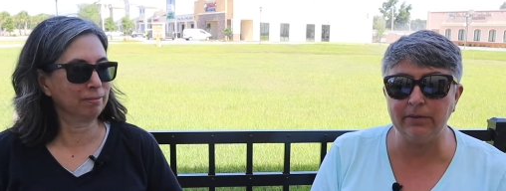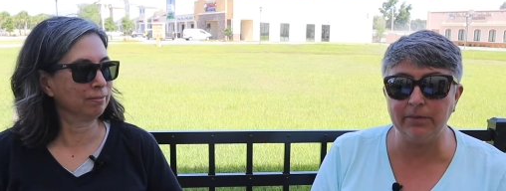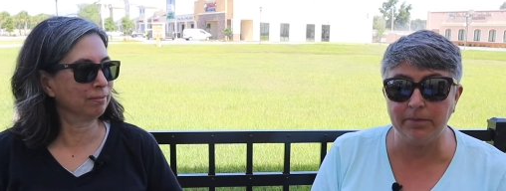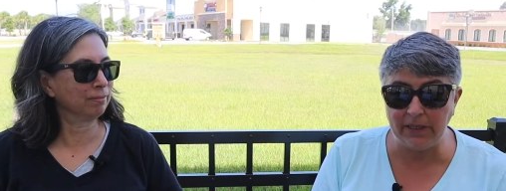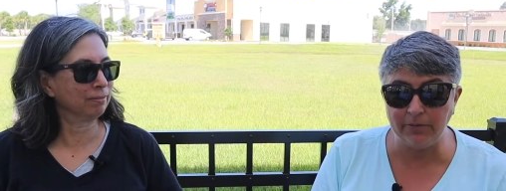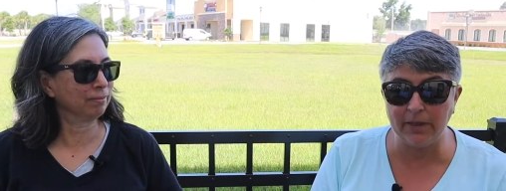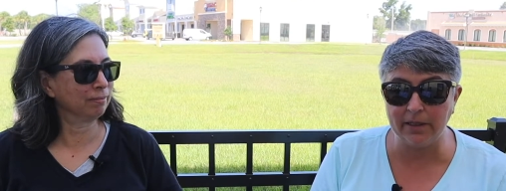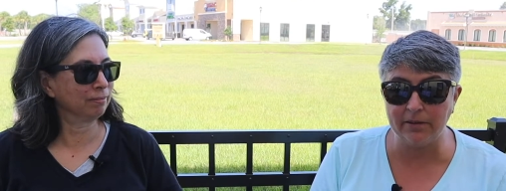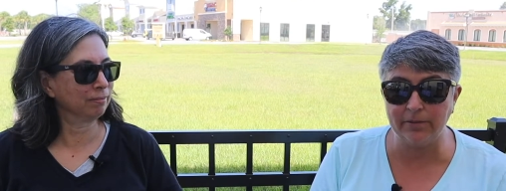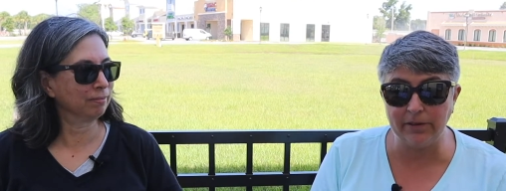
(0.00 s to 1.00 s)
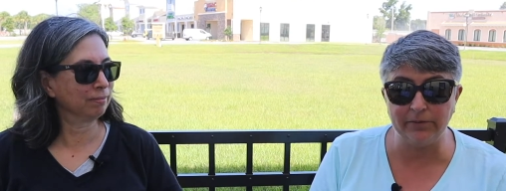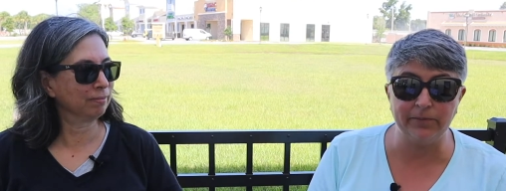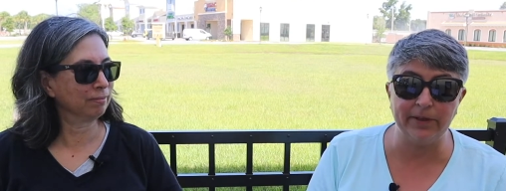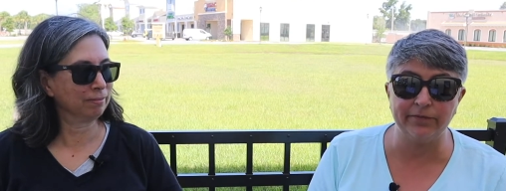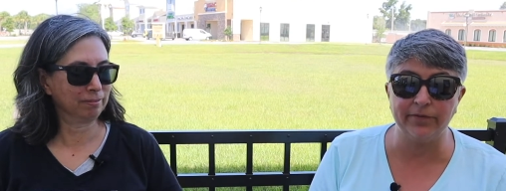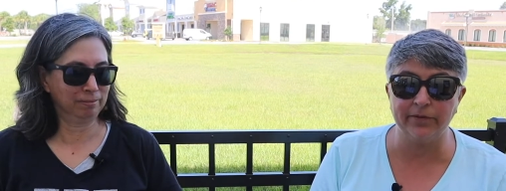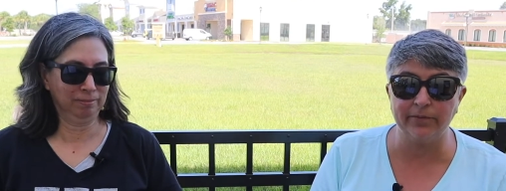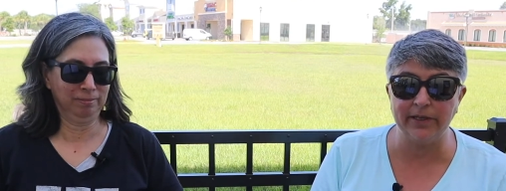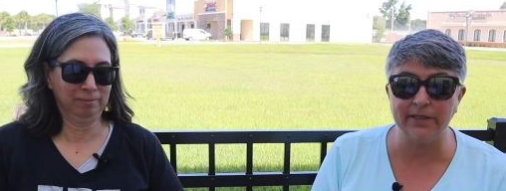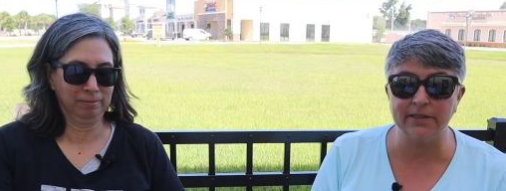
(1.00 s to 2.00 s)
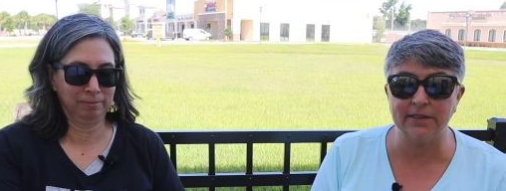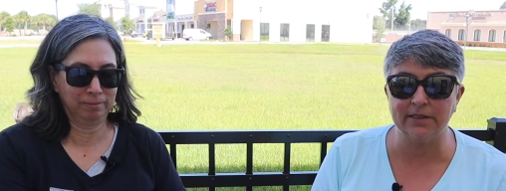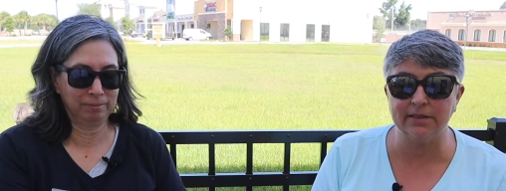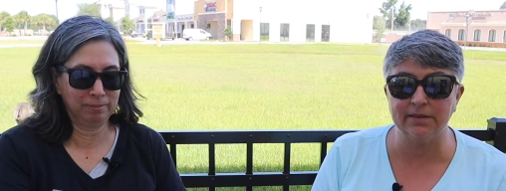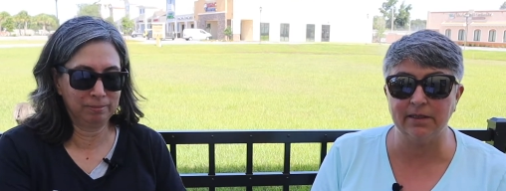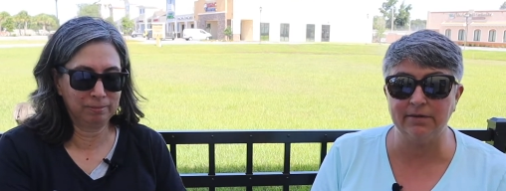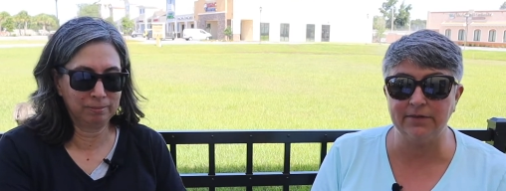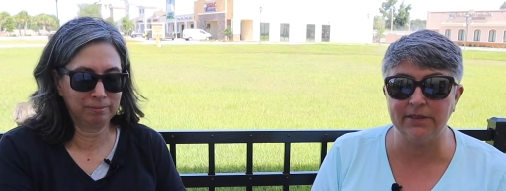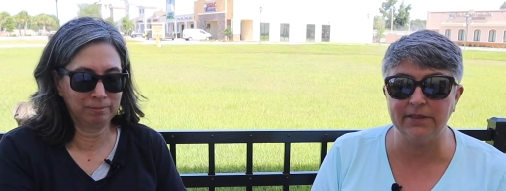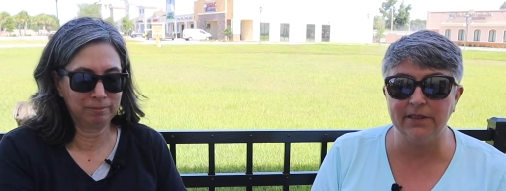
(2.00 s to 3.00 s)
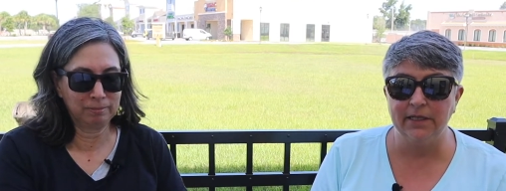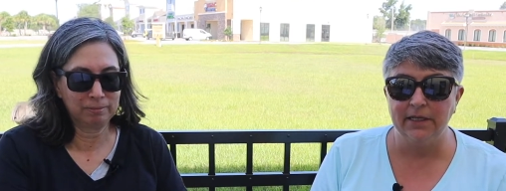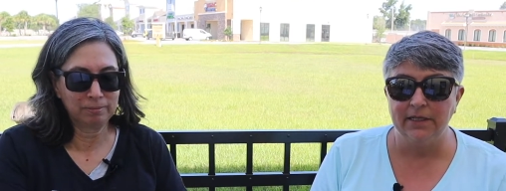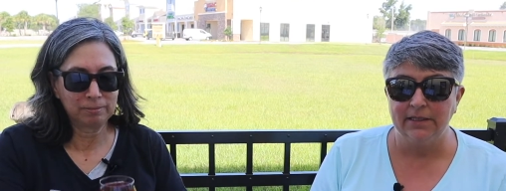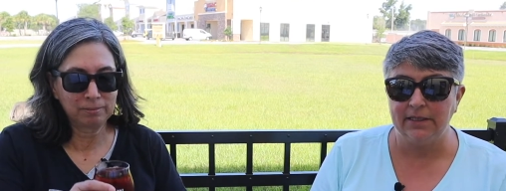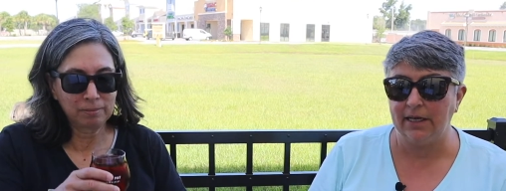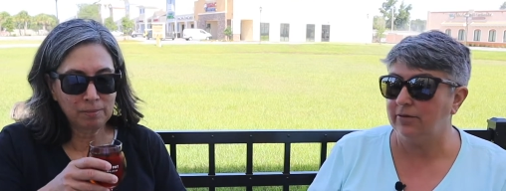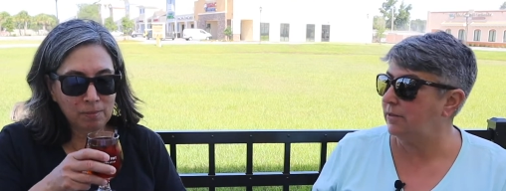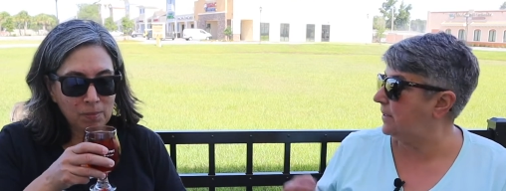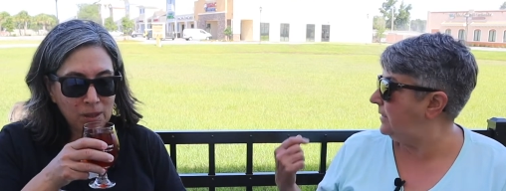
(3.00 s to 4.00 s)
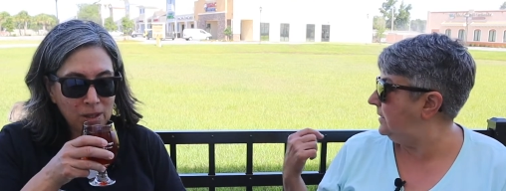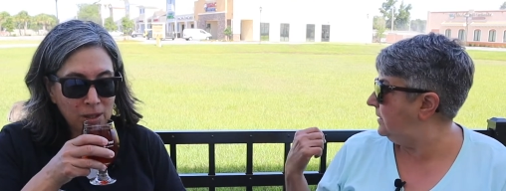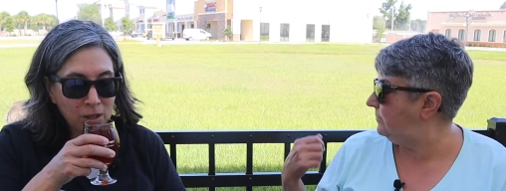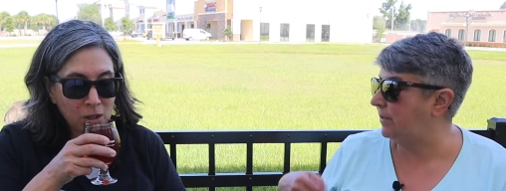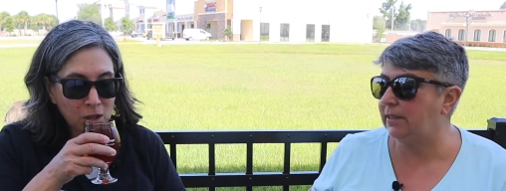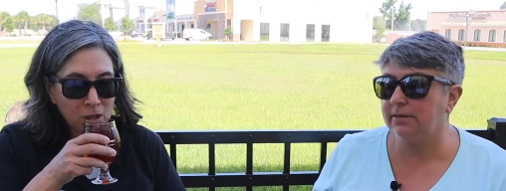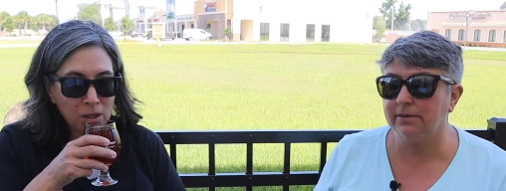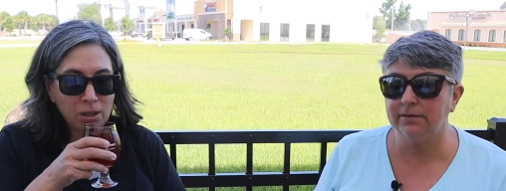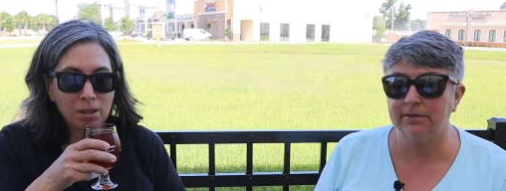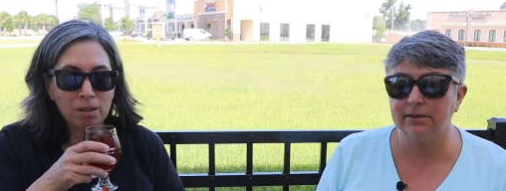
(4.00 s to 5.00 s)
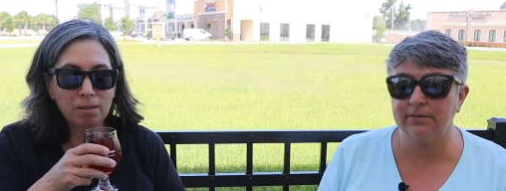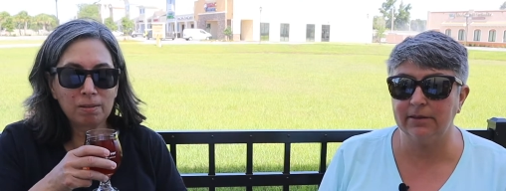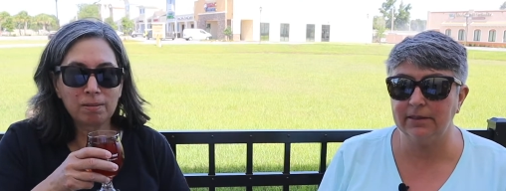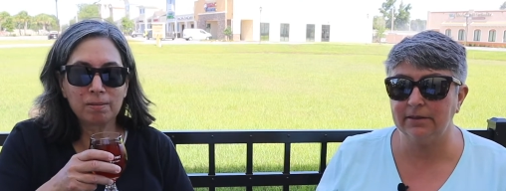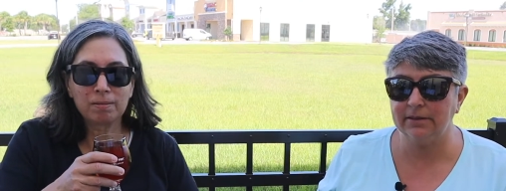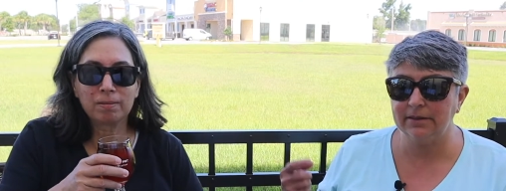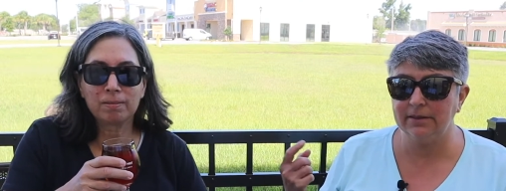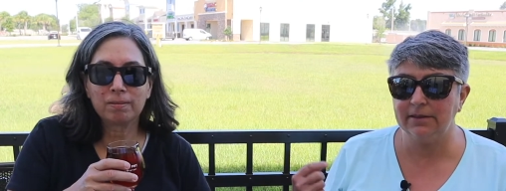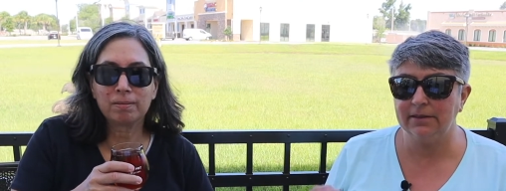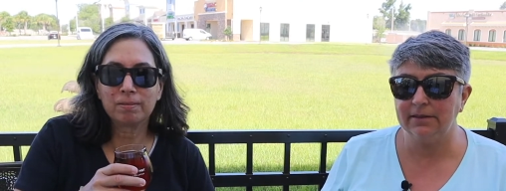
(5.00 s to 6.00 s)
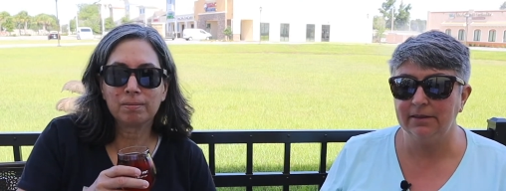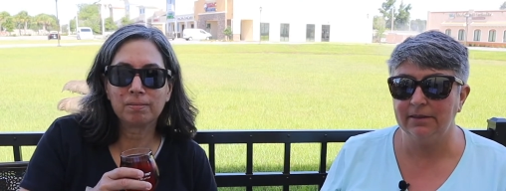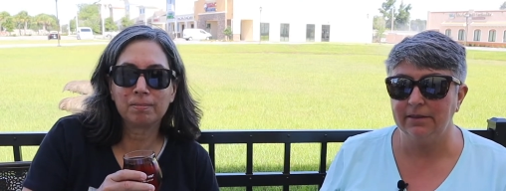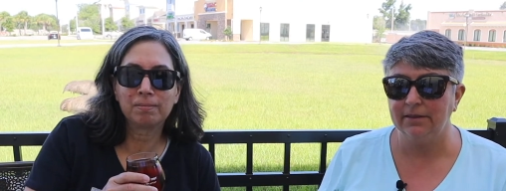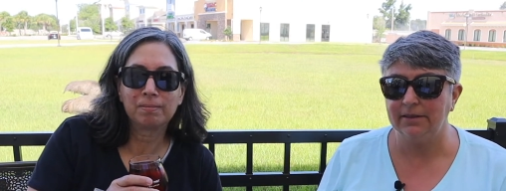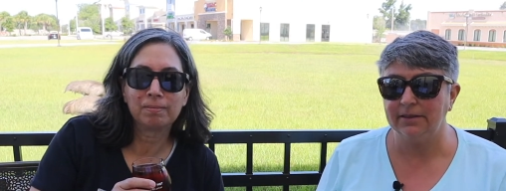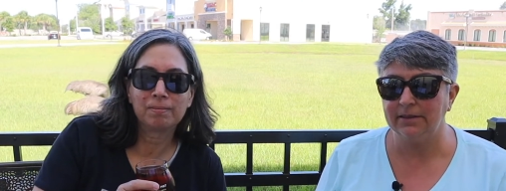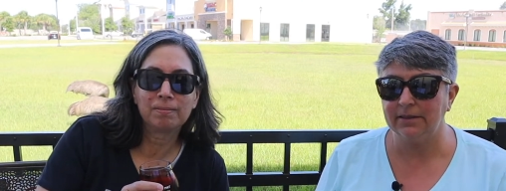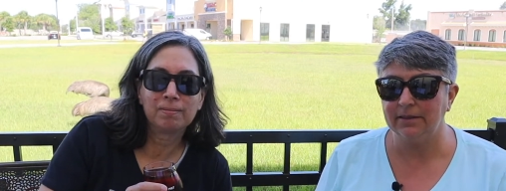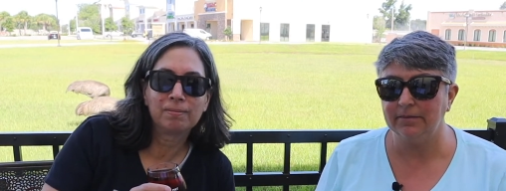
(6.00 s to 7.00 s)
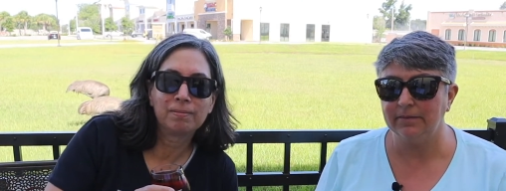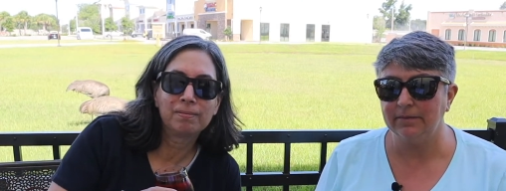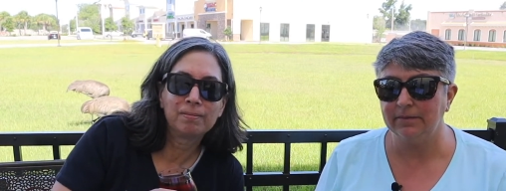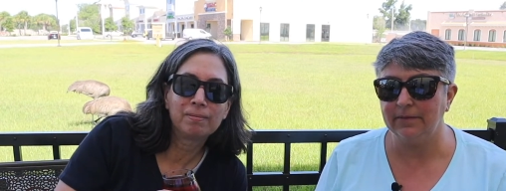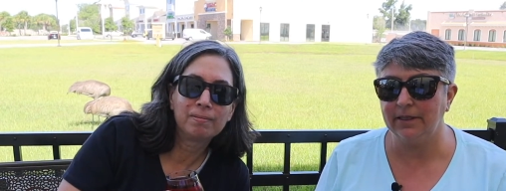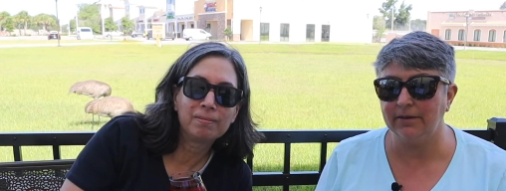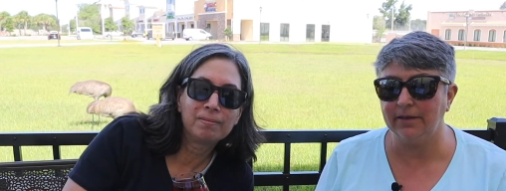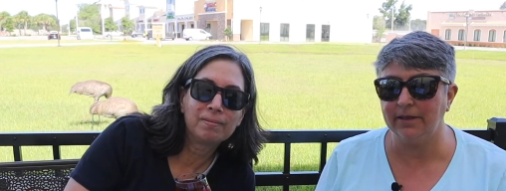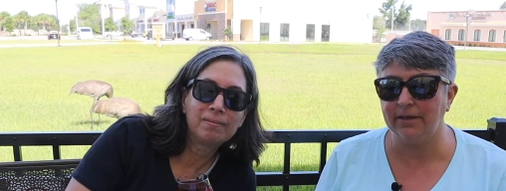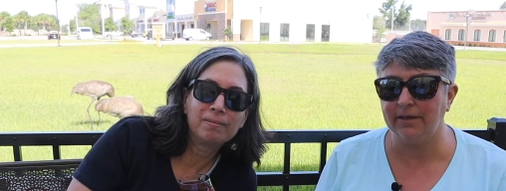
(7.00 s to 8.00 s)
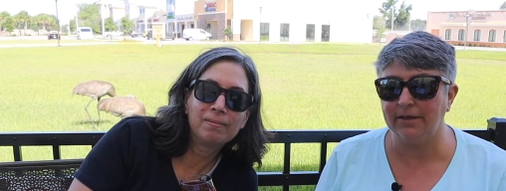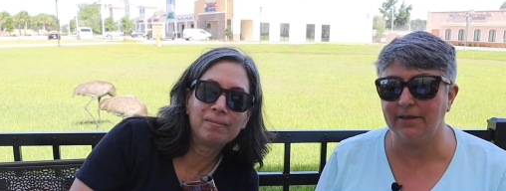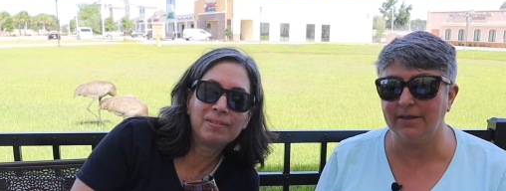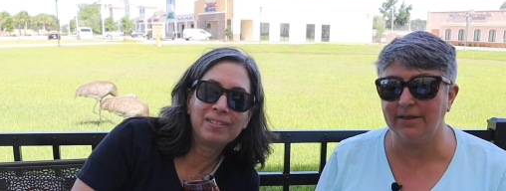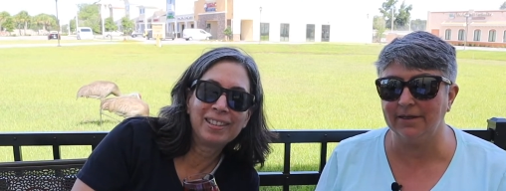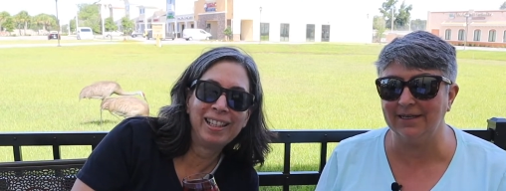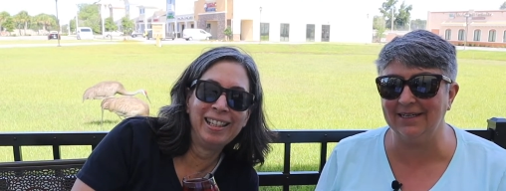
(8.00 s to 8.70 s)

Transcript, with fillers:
Speaker 1: meanwhile, while we wait for wings in an oven, now slide this way. They're right. Do you see them? There they are.